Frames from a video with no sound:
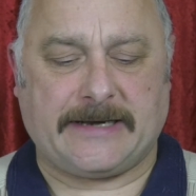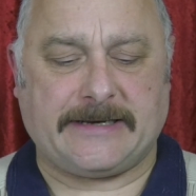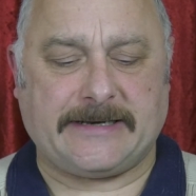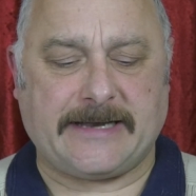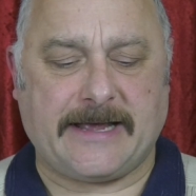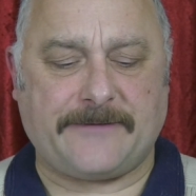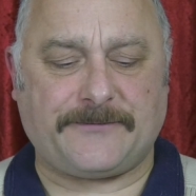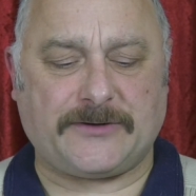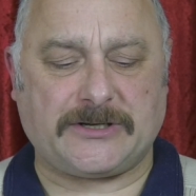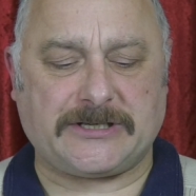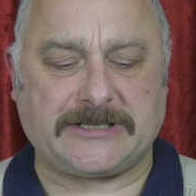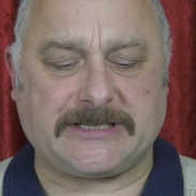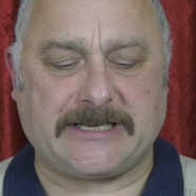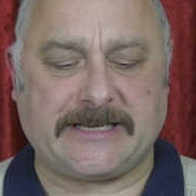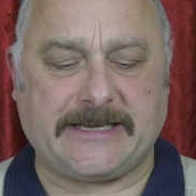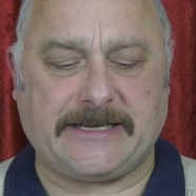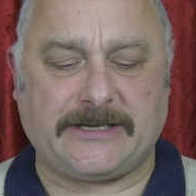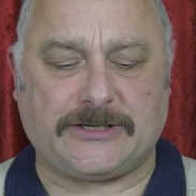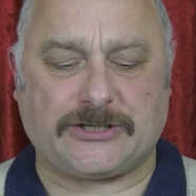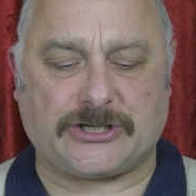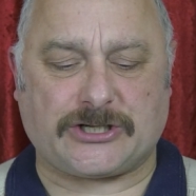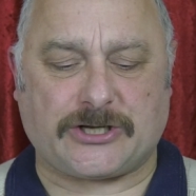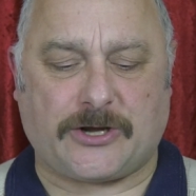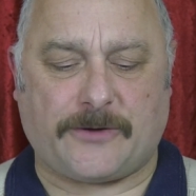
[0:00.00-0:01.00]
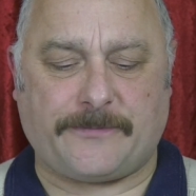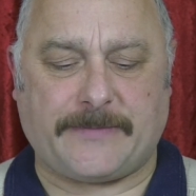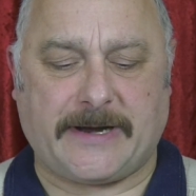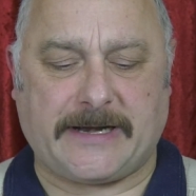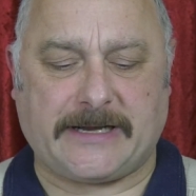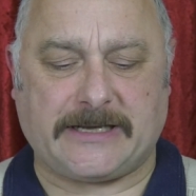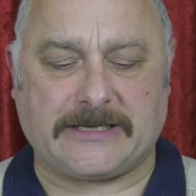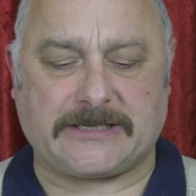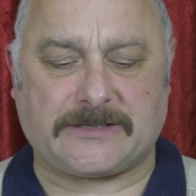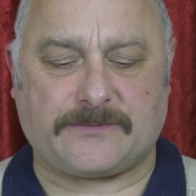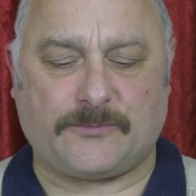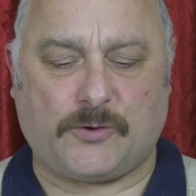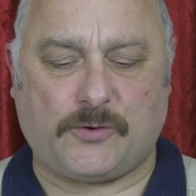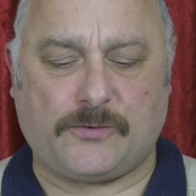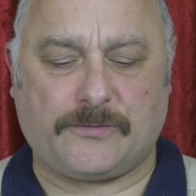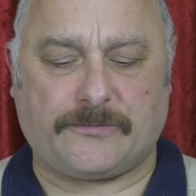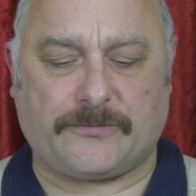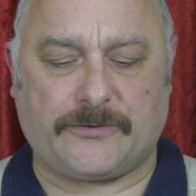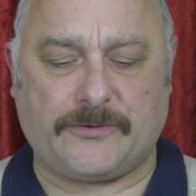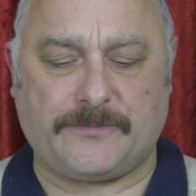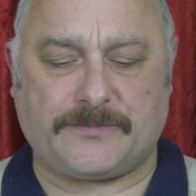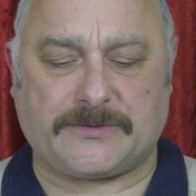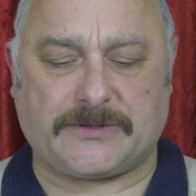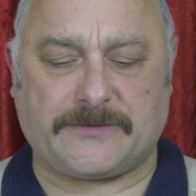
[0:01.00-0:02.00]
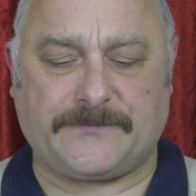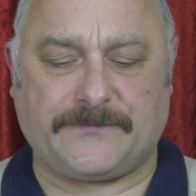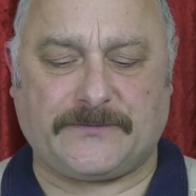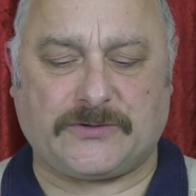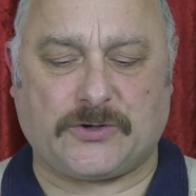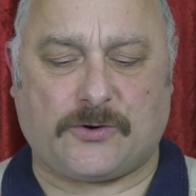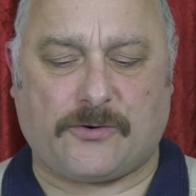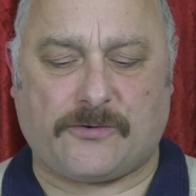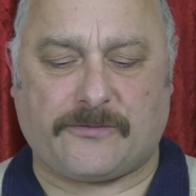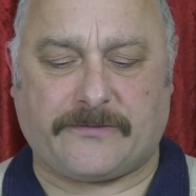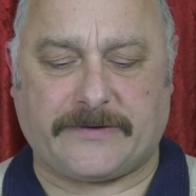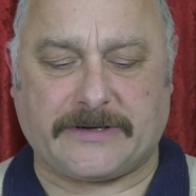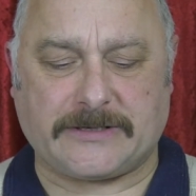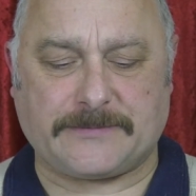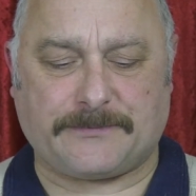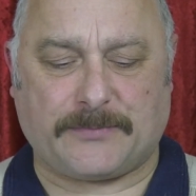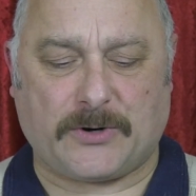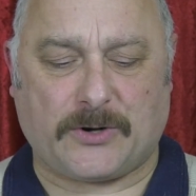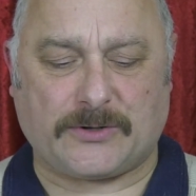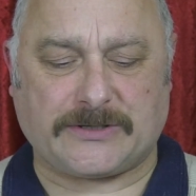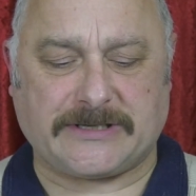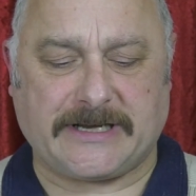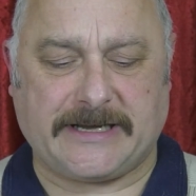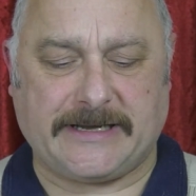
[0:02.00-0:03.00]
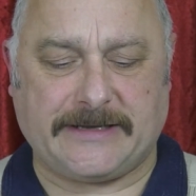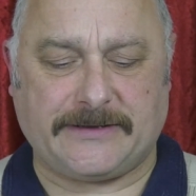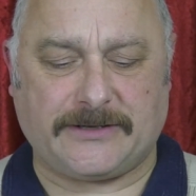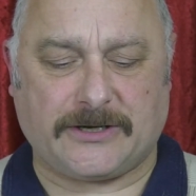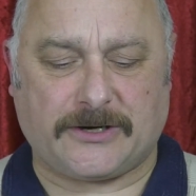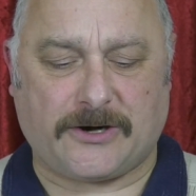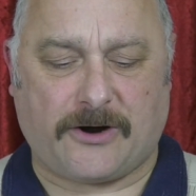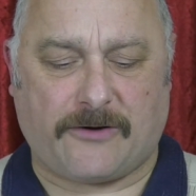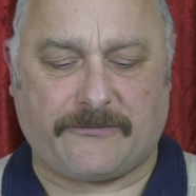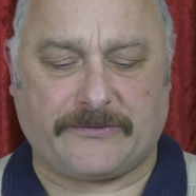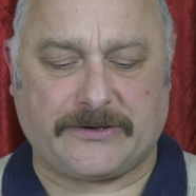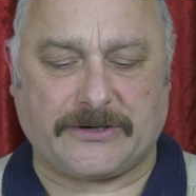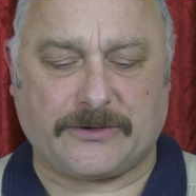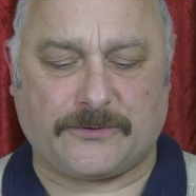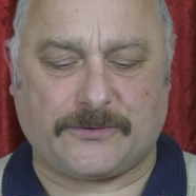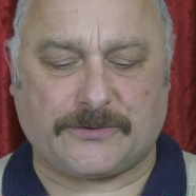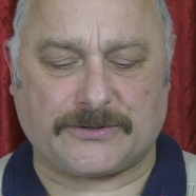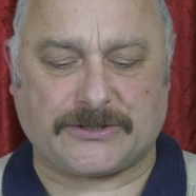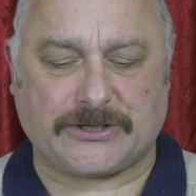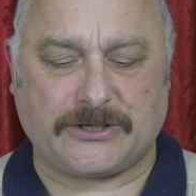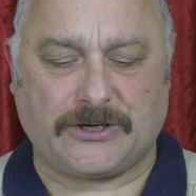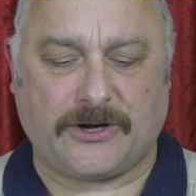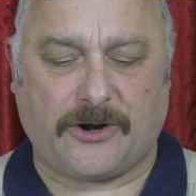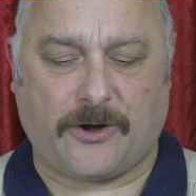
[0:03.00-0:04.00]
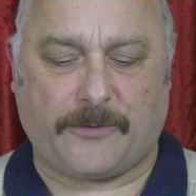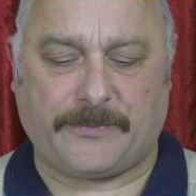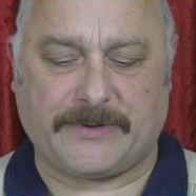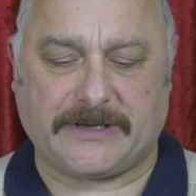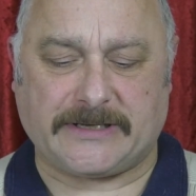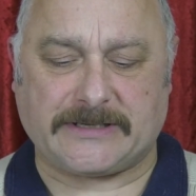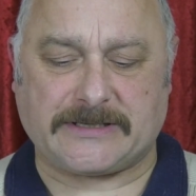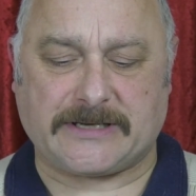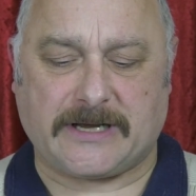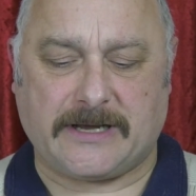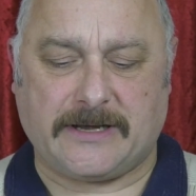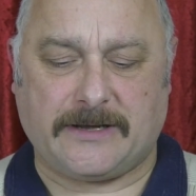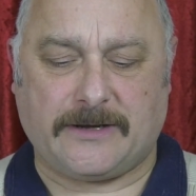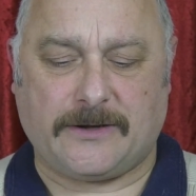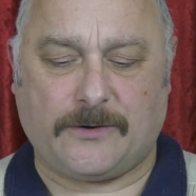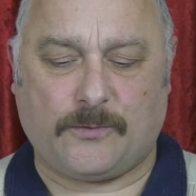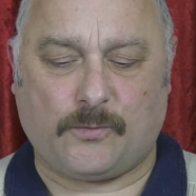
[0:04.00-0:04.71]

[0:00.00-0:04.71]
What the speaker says: "Never seen so many small groups of Tories plotting in the corridors and lobbies.